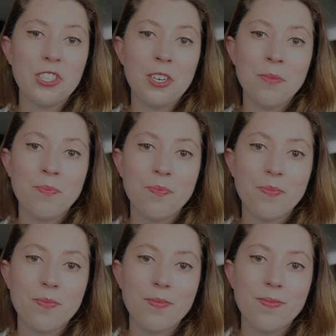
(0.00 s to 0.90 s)
do.
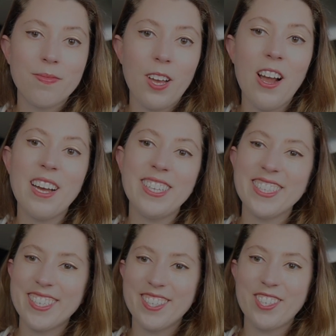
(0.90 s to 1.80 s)
All right,
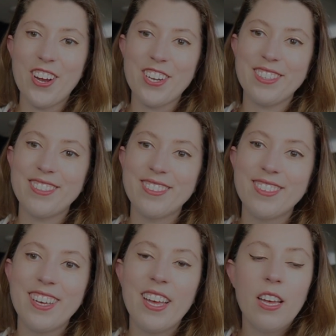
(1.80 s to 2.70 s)
let's get started.
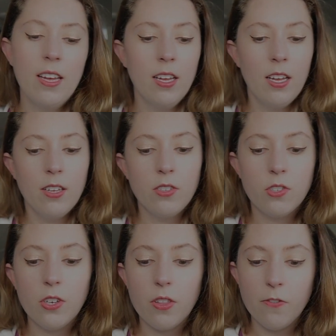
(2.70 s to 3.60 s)

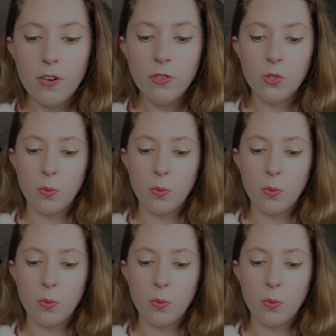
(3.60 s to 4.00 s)
So the first